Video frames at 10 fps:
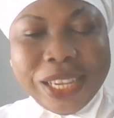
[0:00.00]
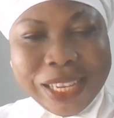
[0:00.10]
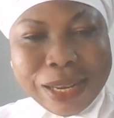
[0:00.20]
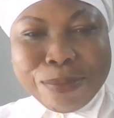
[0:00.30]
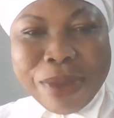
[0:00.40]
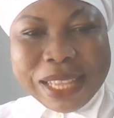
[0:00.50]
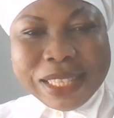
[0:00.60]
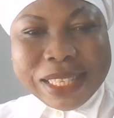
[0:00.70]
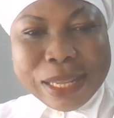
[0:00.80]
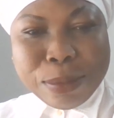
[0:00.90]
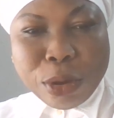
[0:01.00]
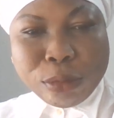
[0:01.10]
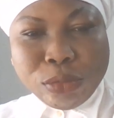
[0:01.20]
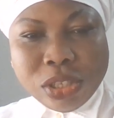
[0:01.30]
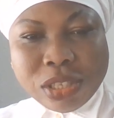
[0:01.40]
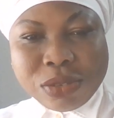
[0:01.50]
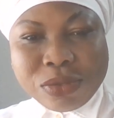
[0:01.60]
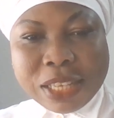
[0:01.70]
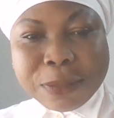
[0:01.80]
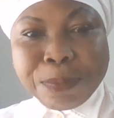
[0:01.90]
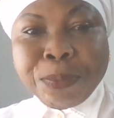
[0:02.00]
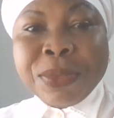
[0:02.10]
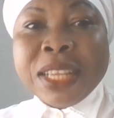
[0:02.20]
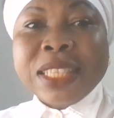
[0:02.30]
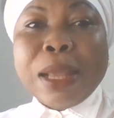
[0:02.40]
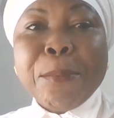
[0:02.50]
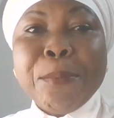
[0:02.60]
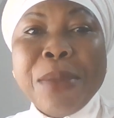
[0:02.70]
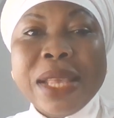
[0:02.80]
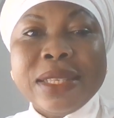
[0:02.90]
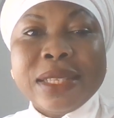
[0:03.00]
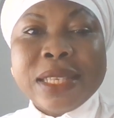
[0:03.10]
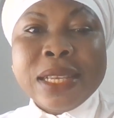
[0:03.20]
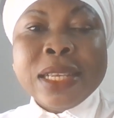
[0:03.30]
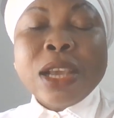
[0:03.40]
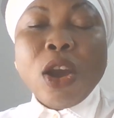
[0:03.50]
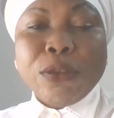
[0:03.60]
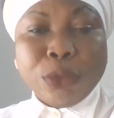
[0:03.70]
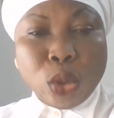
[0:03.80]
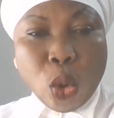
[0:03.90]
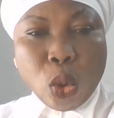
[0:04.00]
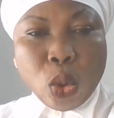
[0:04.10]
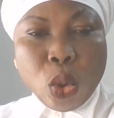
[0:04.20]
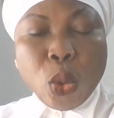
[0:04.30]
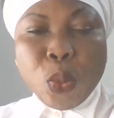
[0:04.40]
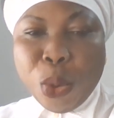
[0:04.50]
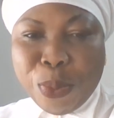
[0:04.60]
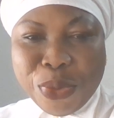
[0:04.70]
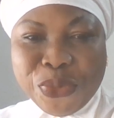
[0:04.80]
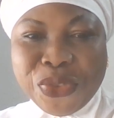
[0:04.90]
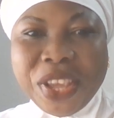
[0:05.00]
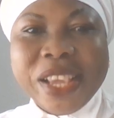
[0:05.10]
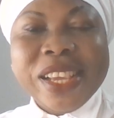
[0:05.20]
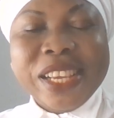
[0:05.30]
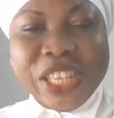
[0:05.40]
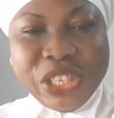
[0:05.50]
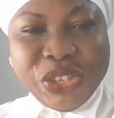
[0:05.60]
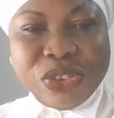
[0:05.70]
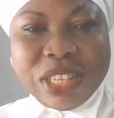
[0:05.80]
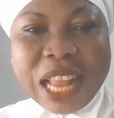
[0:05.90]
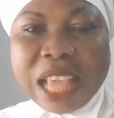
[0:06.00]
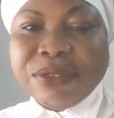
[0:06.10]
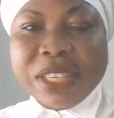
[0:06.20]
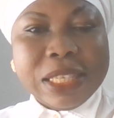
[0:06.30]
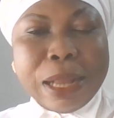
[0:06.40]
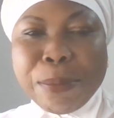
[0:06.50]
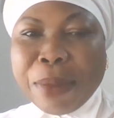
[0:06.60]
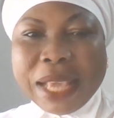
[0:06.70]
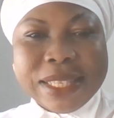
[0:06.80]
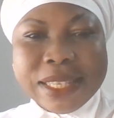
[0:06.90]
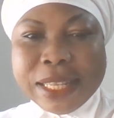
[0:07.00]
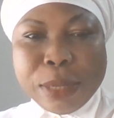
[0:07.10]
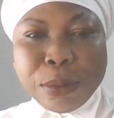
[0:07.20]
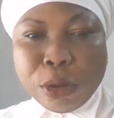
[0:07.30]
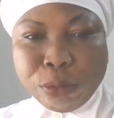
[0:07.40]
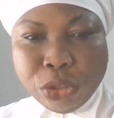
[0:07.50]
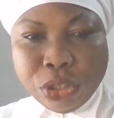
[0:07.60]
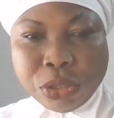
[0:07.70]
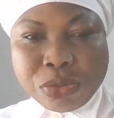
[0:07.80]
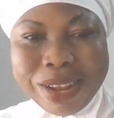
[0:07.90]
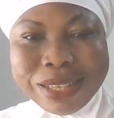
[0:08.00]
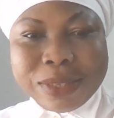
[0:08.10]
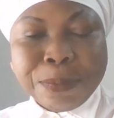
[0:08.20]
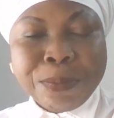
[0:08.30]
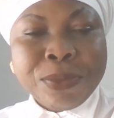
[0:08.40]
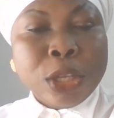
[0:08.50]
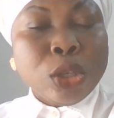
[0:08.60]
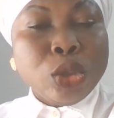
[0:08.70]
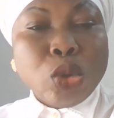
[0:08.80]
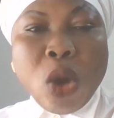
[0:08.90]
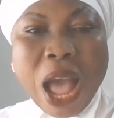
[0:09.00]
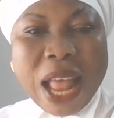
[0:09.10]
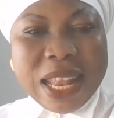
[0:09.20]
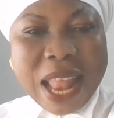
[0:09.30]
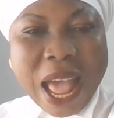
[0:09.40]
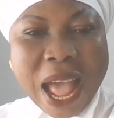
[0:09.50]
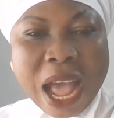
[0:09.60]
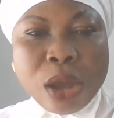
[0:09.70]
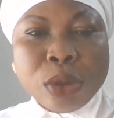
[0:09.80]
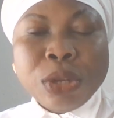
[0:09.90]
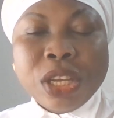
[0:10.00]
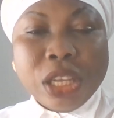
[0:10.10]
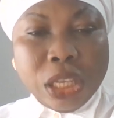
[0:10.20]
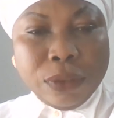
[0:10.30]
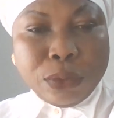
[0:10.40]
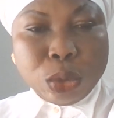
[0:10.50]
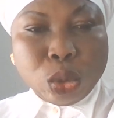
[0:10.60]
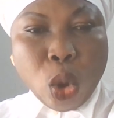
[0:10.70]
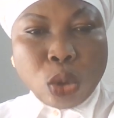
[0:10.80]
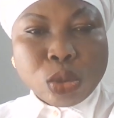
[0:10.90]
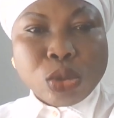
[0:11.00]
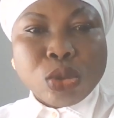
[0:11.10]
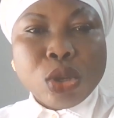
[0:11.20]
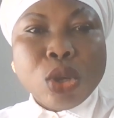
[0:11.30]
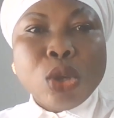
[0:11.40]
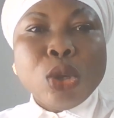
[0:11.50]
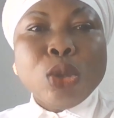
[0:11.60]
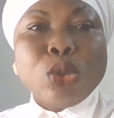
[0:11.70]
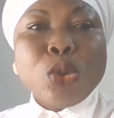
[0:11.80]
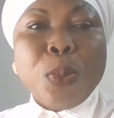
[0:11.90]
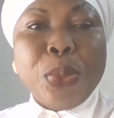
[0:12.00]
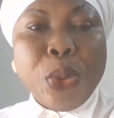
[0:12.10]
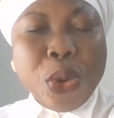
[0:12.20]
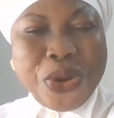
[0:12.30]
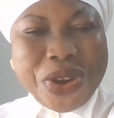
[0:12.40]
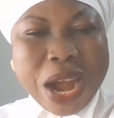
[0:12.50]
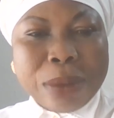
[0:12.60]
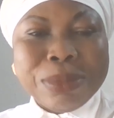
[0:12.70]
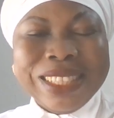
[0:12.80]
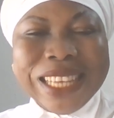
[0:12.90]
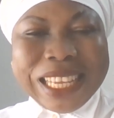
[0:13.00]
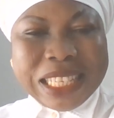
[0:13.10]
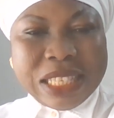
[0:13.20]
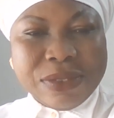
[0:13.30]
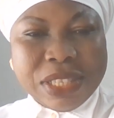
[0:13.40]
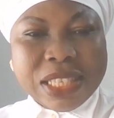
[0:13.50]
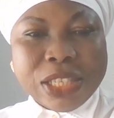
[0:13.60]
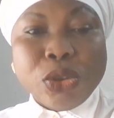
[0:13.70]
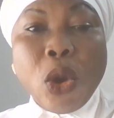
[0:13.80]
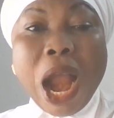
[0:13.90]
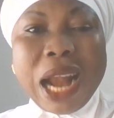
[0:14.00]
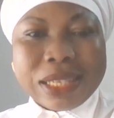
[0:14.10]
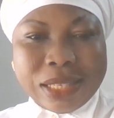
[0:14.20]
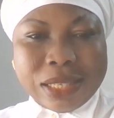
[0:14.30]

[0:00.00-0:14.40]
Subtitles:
in the mighty name of Jesus Christ. The mercy of the Lord will prevail in your life in the mighty name of Jesus Christ. Don't allow evil thoughts to program negativity in your heart,